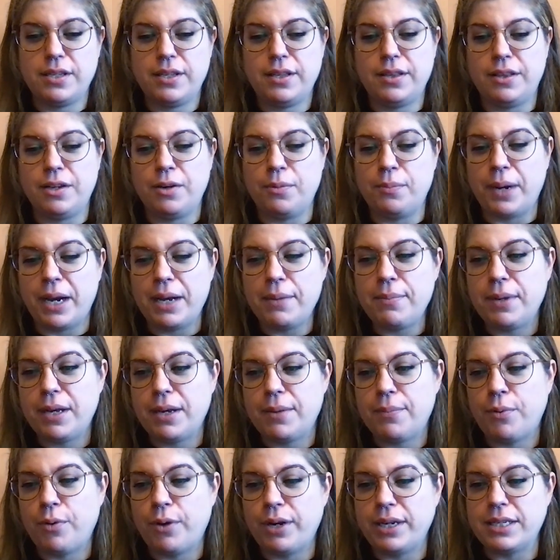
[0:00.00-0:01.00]
There might be a
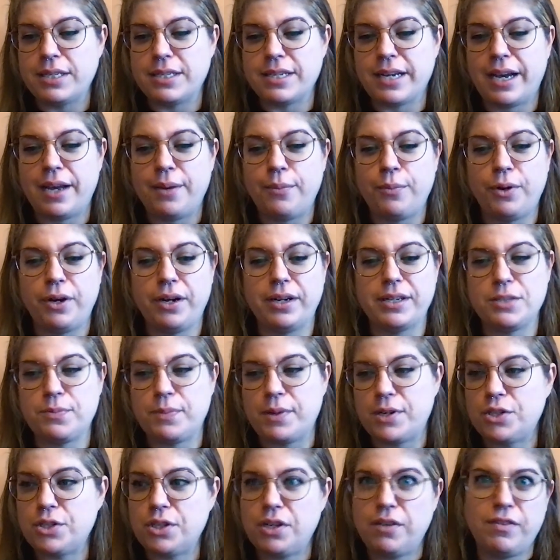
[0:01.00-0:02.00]
point in time where,
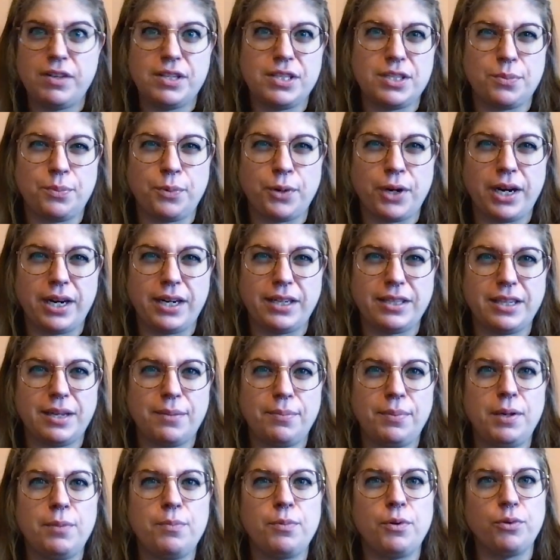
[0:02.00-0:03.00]
especially if it's a product that
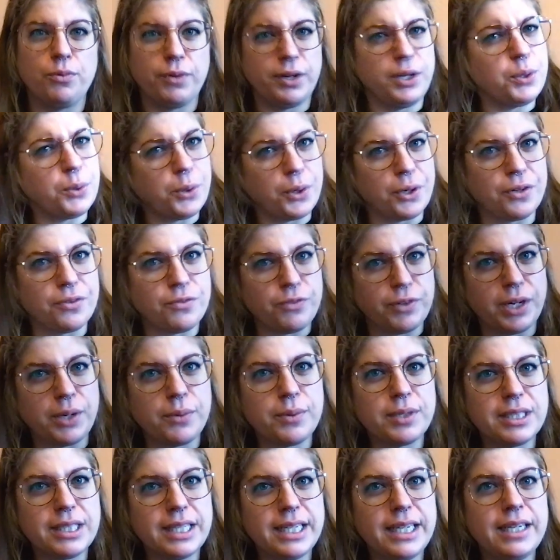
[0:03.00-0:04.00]
people reorder
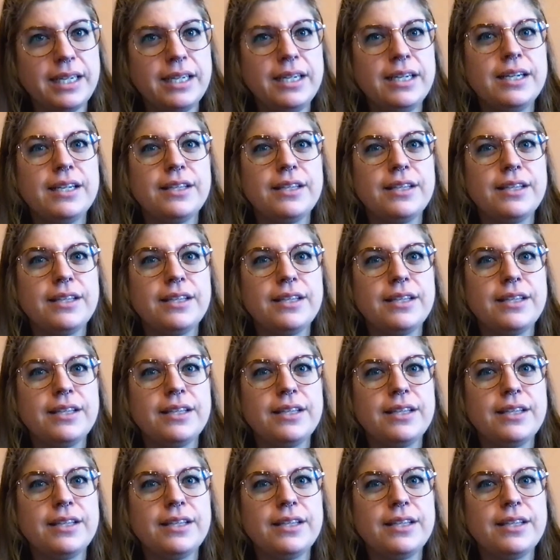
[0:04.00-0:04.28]
frequently,